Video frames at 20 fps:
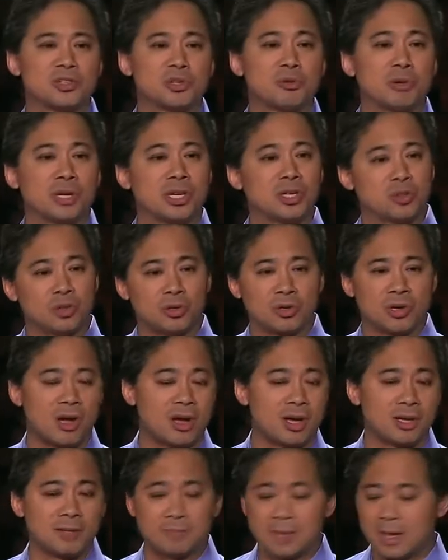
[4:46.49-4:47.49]
is already turned
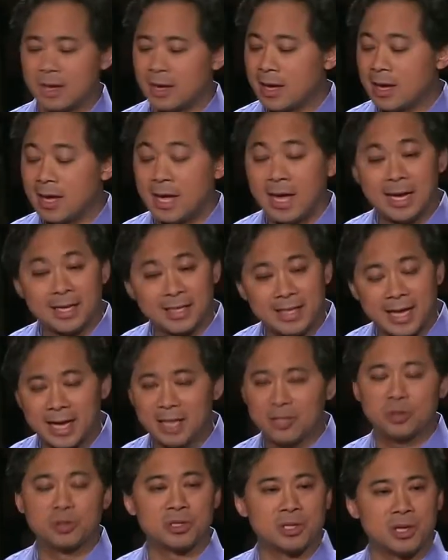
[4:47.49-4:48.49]
on and
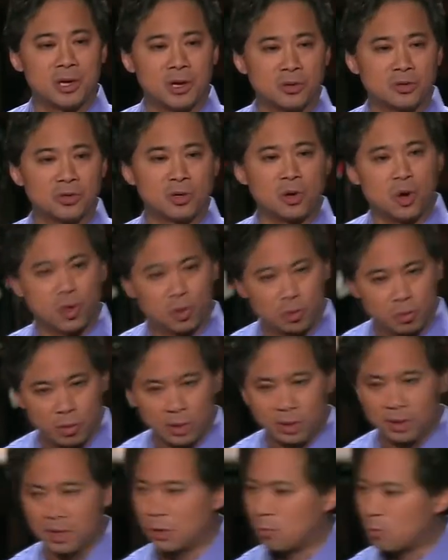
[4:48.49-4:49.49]
cancer cells are
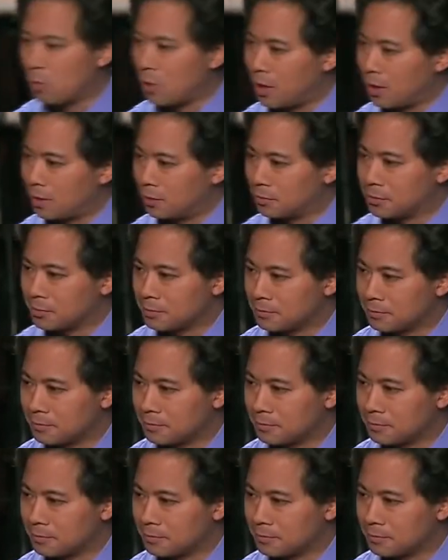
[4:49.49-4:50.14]
growing like wild.